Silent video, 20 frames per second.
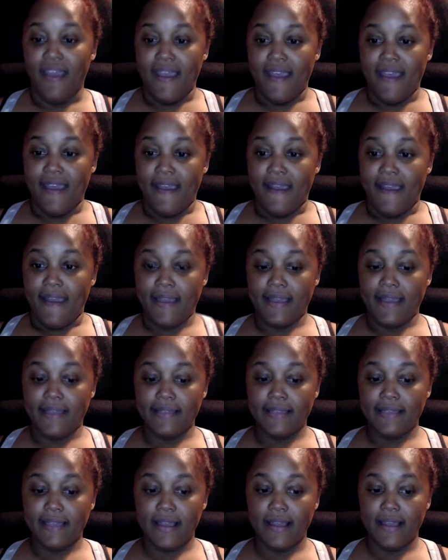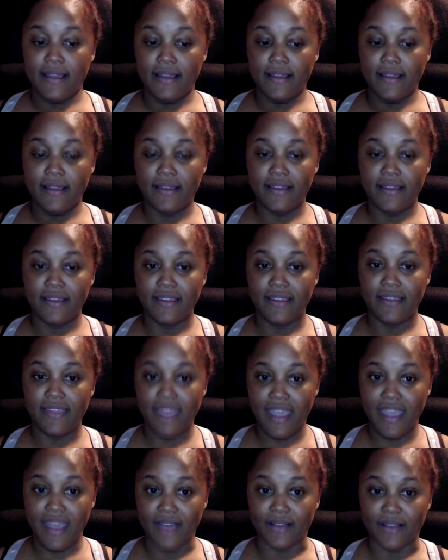And
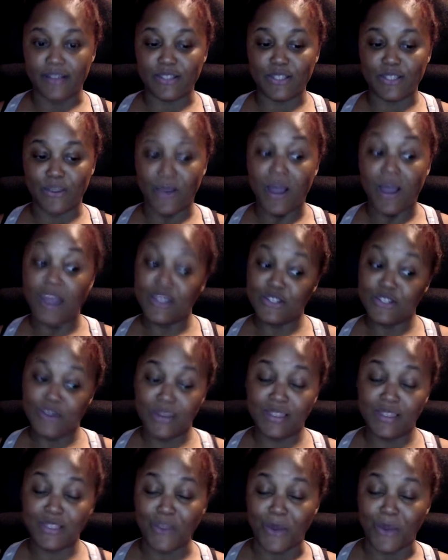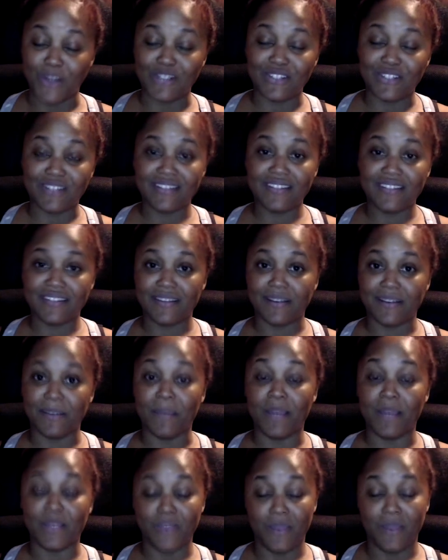yeah, so I enjoyed these questions.
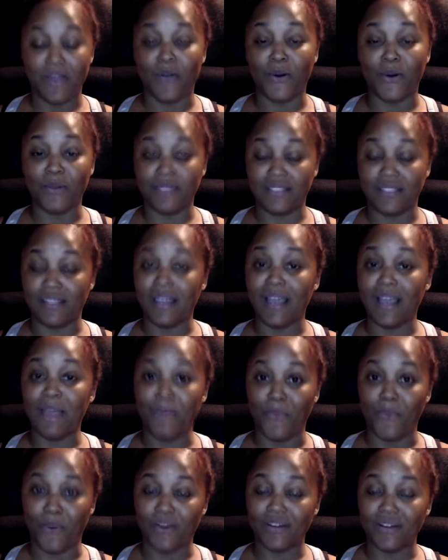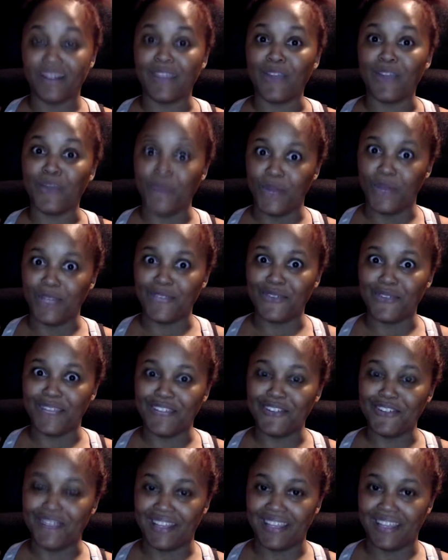Next week, I hope to see a lot more, like really, really,
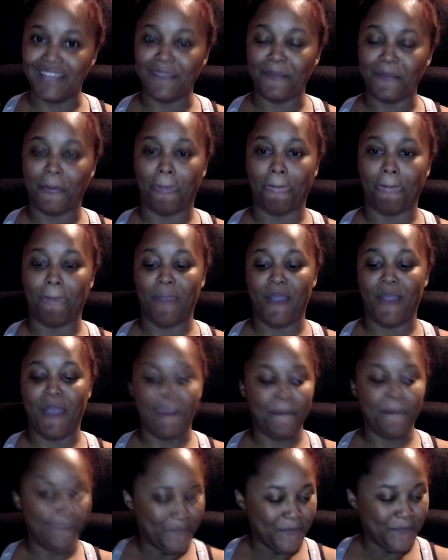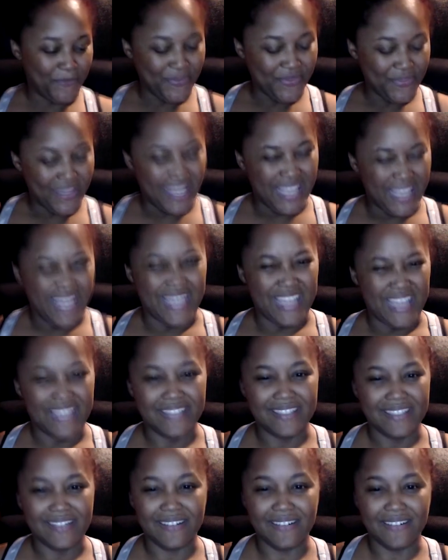really, okay? And,
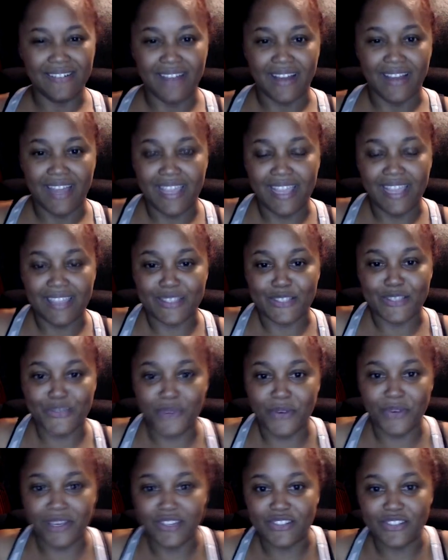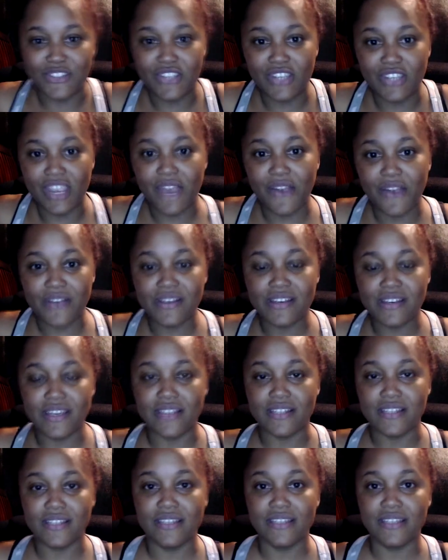oh, I hate this freaking chair.
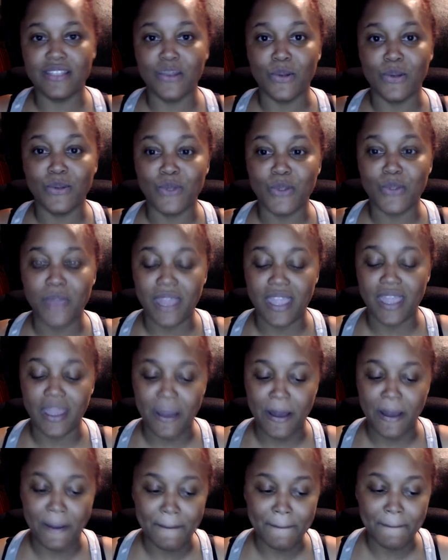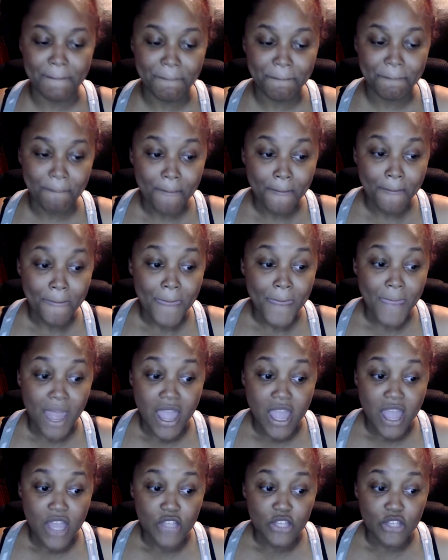It's so squeaky.
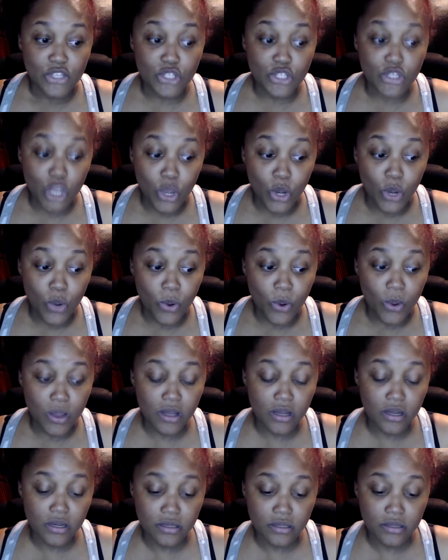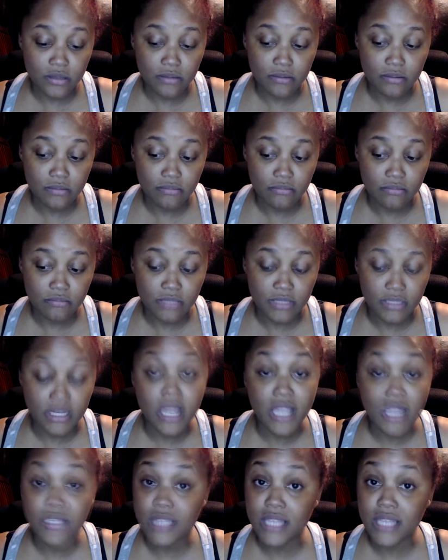So today
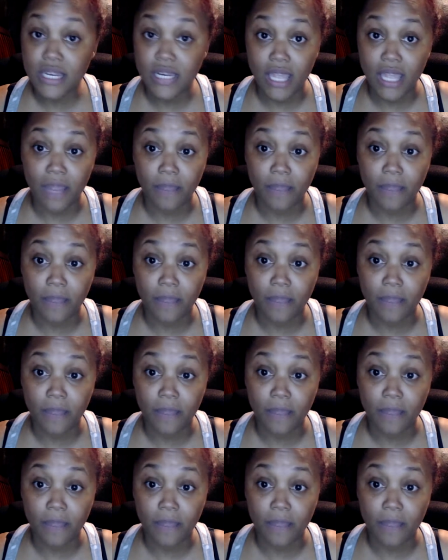is Sunday.